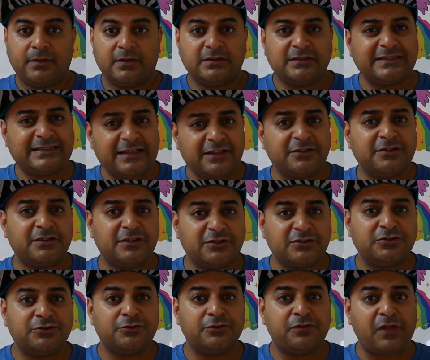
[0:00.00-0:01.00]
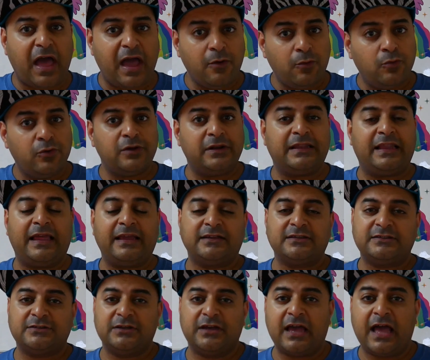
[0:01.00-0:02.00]
To tell you the truth, I would
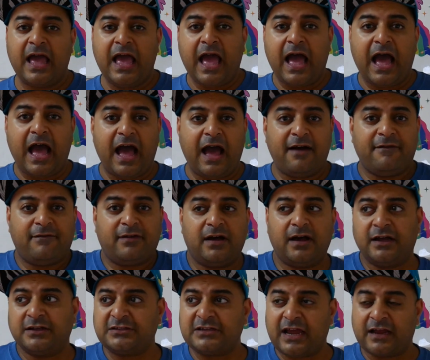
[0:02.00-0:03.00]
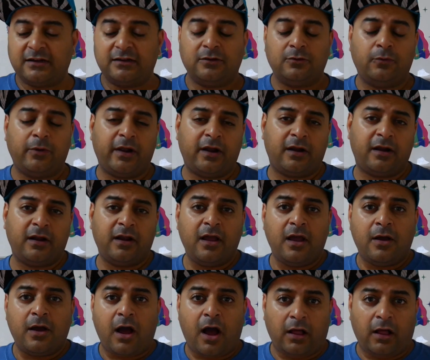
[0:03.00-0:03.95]
like to have a channel where